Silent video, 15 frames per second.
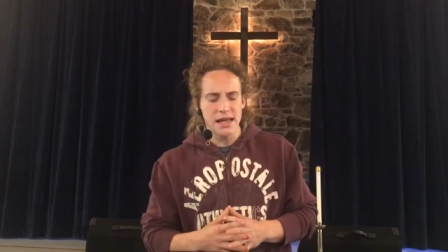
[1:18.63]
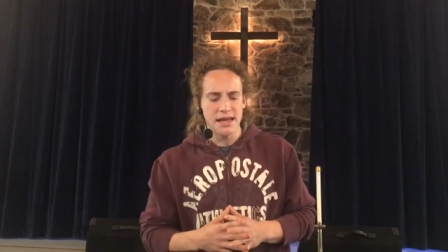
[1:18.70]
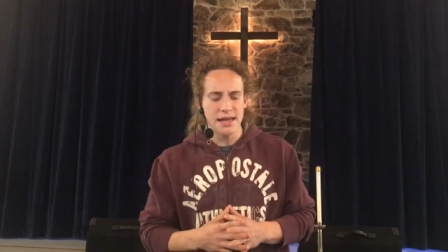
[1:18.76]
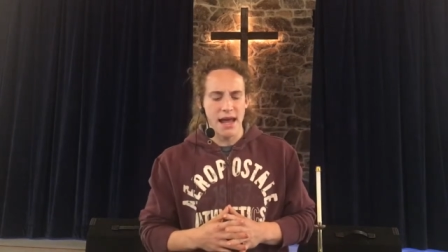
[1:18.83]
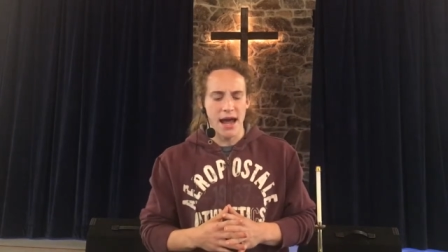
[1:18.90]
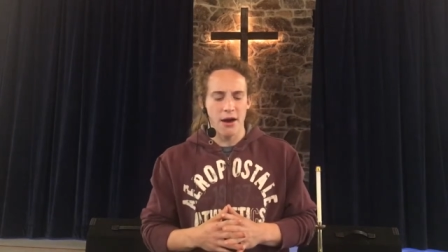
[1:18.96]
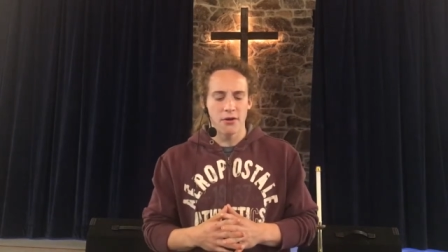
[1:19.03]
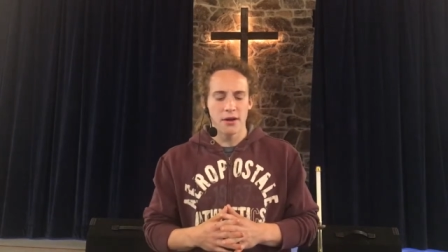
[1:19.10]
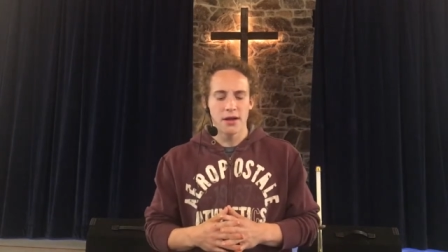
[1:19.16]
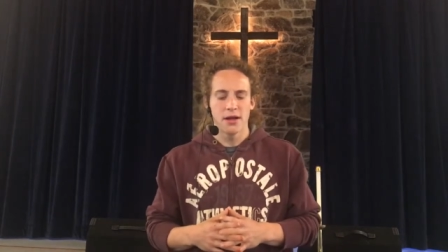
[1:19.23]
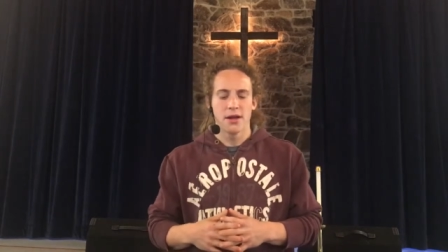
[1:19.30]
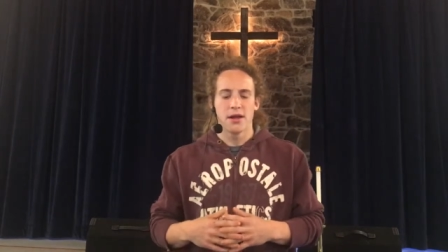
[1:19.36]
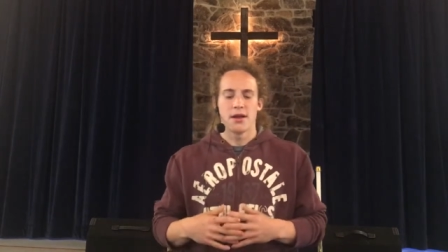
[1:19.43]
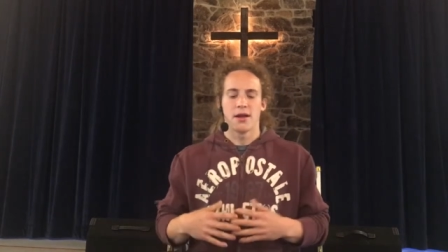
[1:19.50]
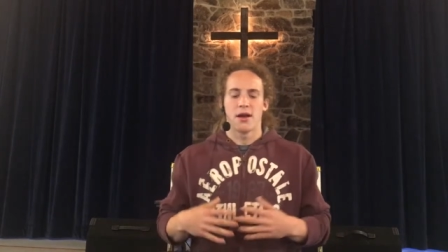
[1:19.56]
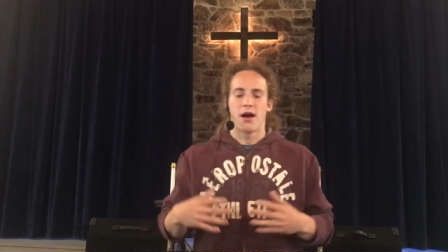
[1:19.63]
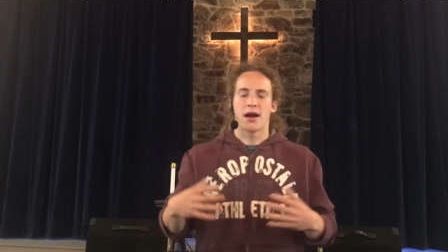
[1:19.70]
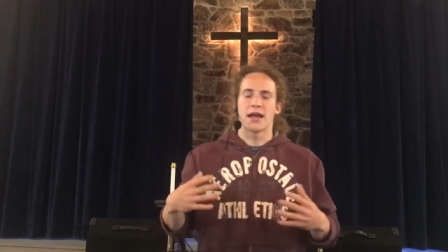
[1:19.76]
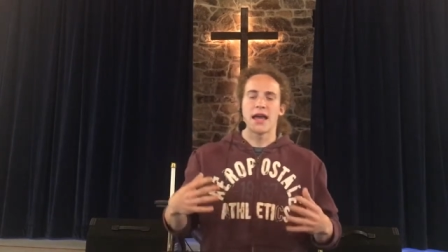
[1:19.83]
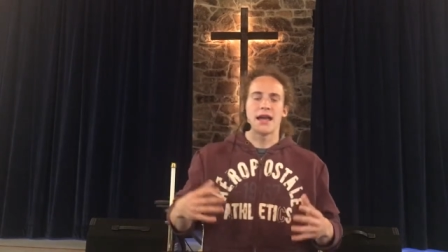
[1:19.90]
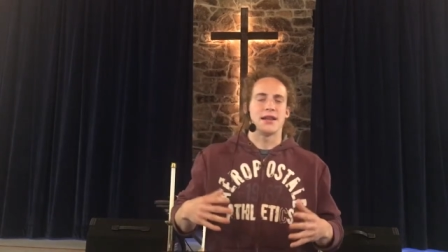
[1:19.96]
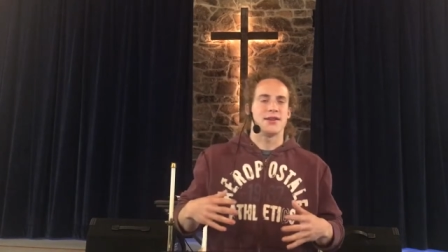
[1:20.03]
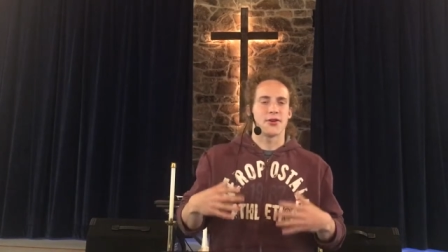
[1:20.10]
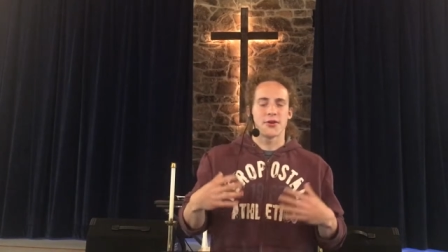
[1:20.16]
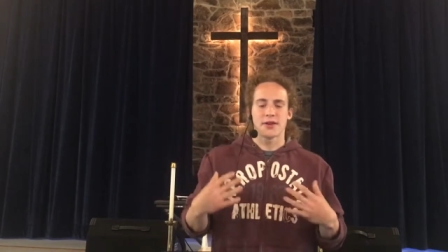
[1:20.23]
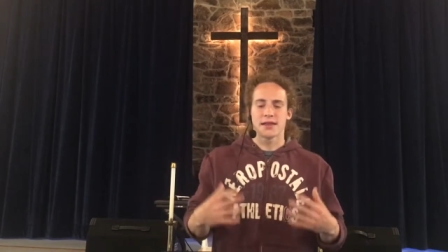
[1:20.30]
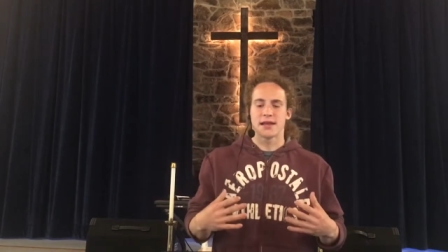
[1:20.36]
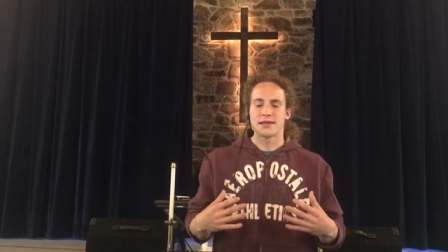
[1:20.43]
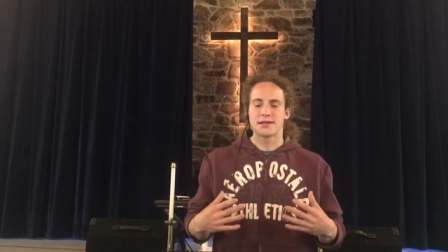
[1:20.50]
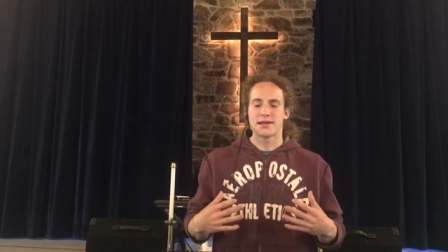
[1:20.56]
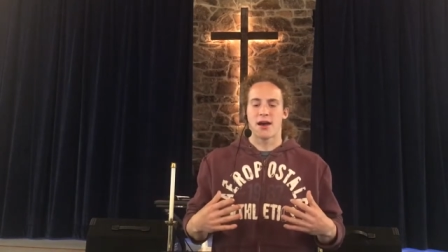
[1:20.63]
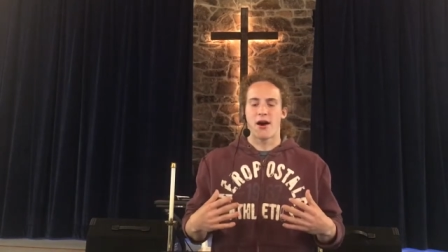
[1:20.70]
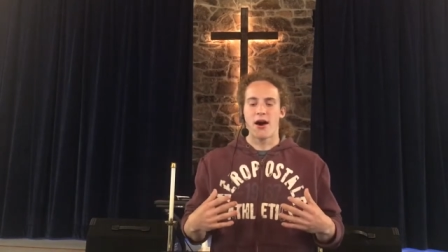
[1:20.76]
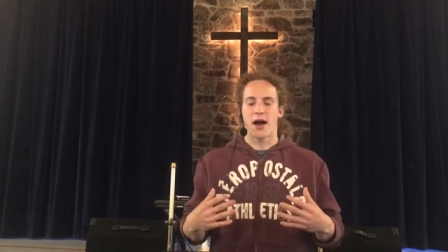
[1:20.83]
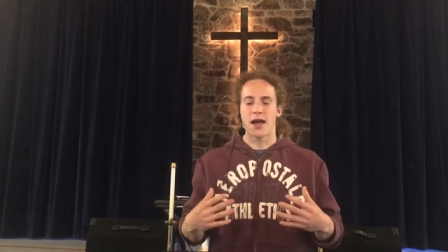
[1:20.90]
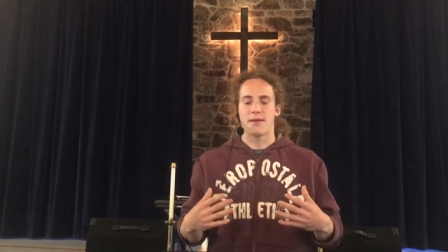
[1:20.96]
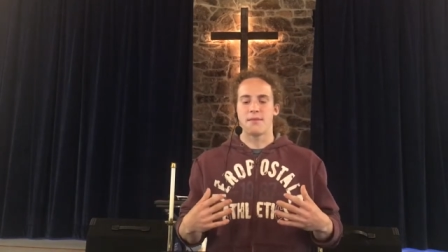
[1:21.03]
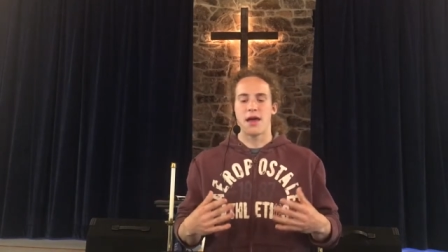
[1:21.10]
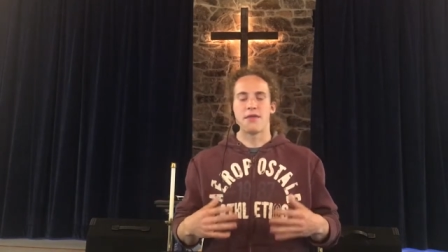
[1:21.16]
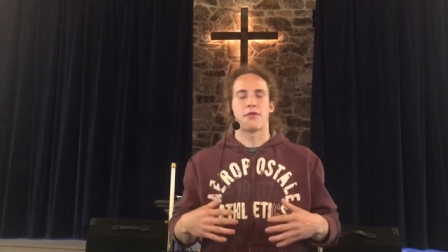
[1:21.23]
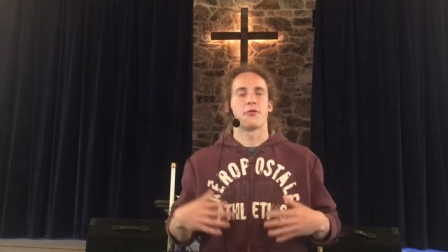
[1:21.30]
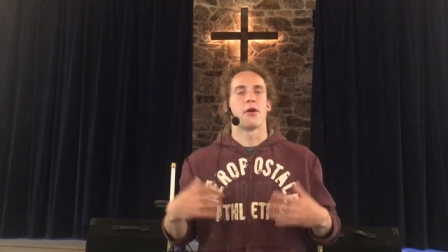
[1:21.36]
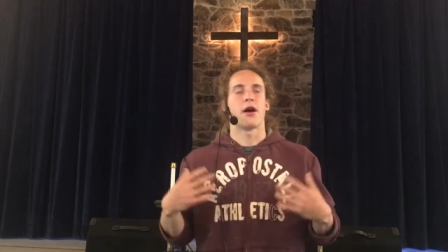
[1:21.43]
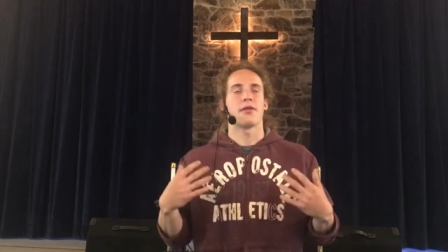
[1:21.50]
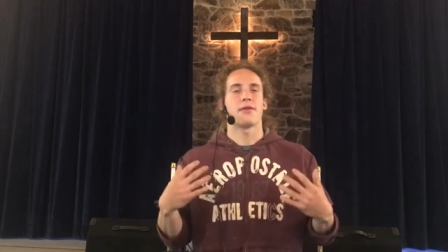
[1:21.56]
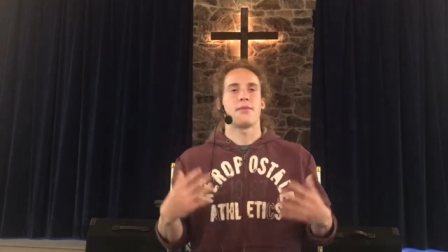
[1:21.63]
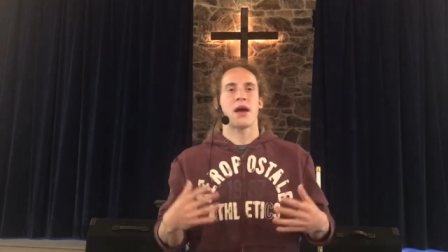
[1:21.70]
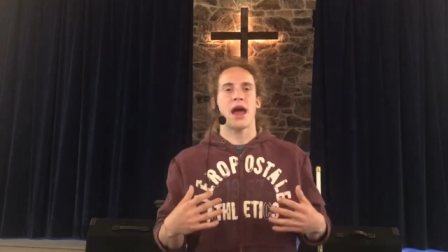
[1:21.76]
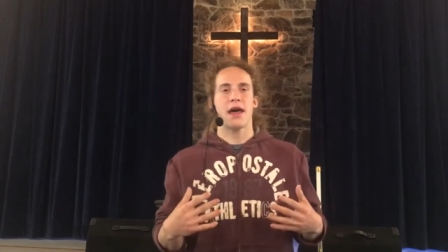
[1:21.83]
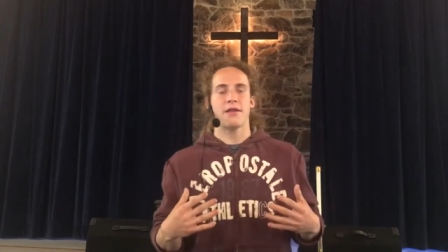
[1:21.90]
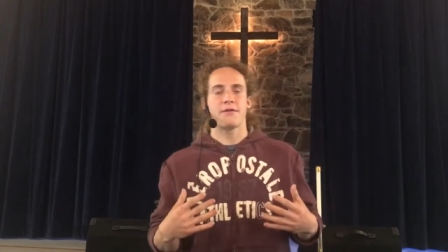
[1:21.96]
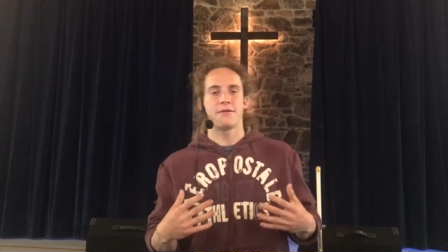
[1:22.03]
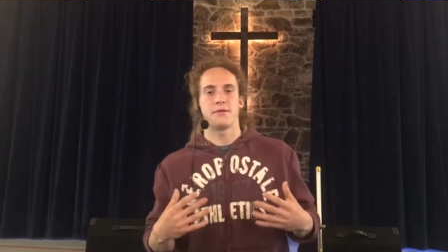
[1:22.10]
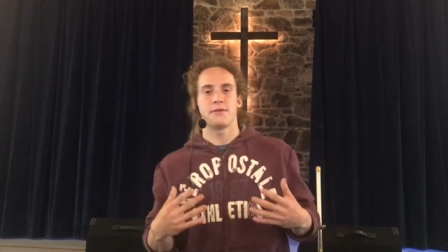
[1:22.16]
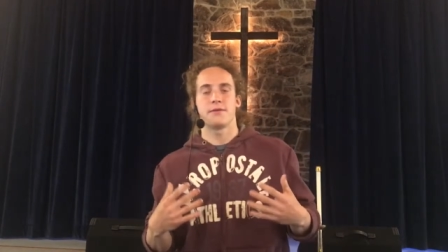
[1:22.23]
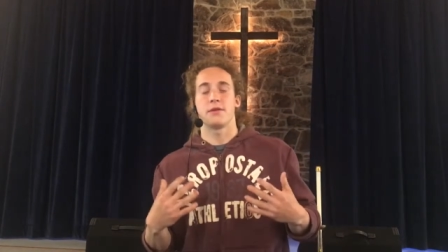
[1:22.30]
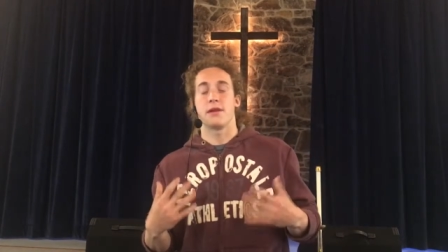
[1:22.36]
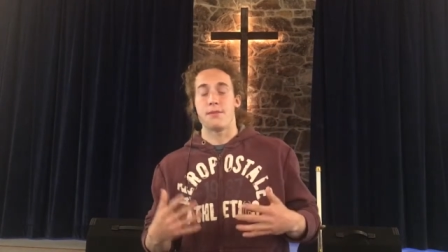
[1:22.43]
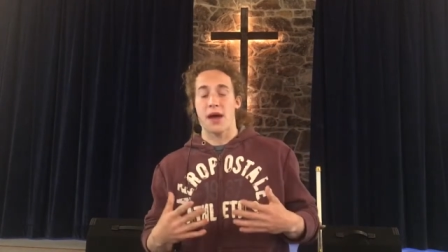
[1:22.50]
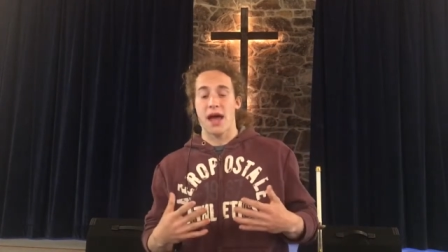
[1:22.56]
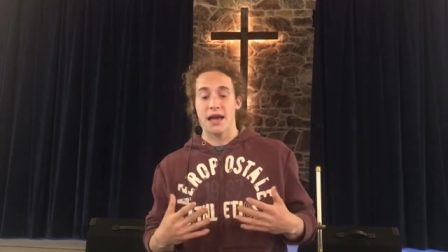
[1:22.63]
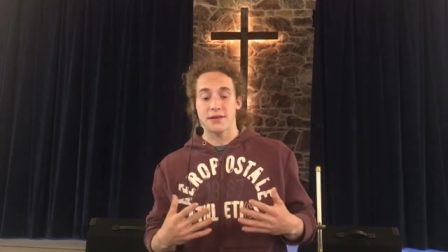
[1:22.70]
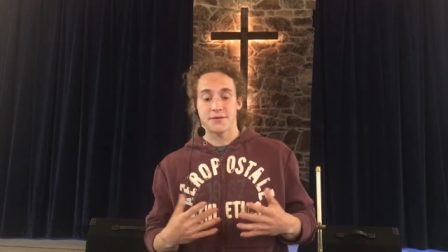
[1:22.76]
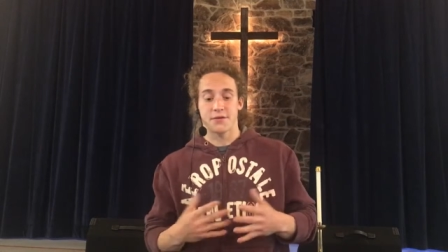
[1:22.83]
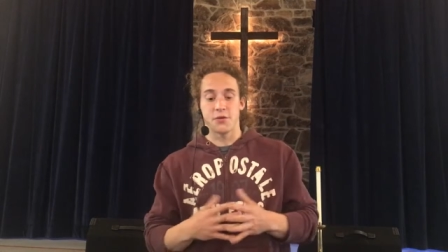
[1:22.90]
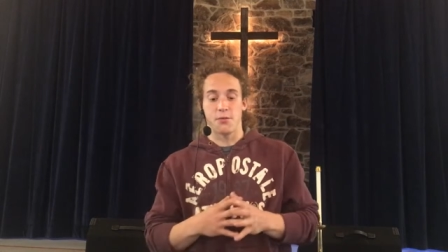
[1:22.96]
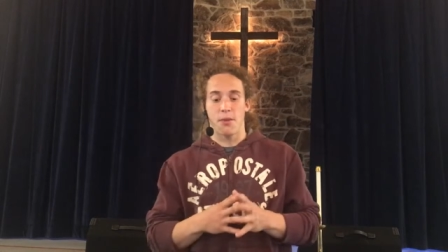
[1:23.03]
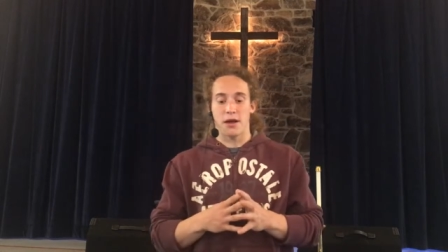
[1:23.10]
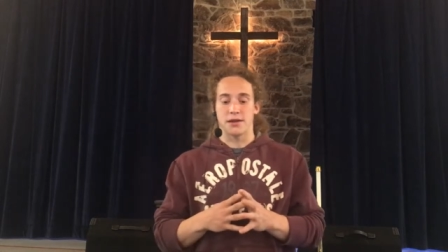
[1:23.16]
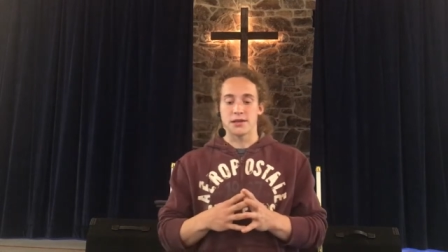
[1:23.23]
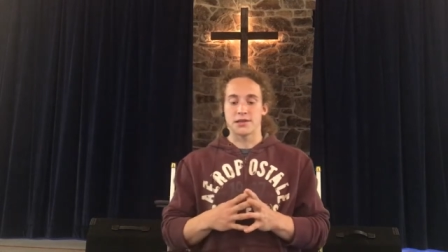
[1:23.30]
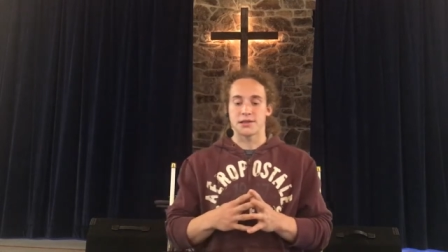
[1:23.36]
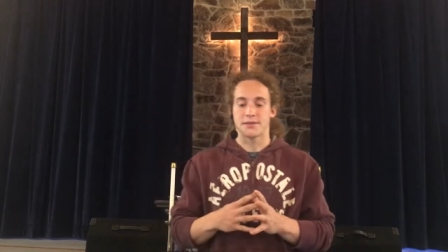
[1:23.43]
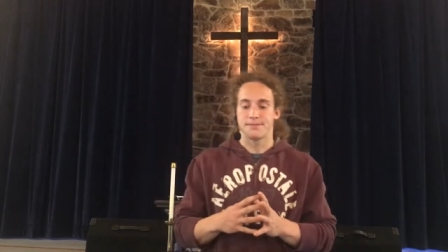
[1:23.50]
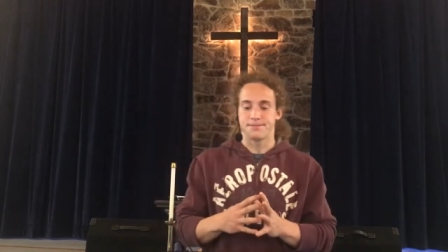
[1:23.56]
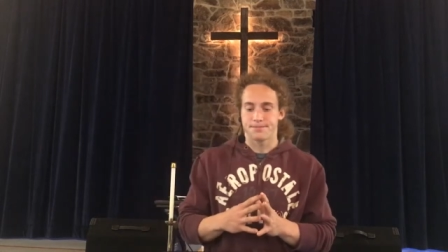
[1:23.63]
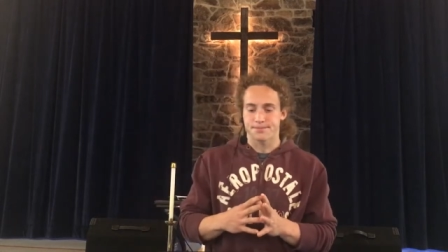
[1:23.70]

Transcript: Now, again, during this time and throughout the, path, the past few months,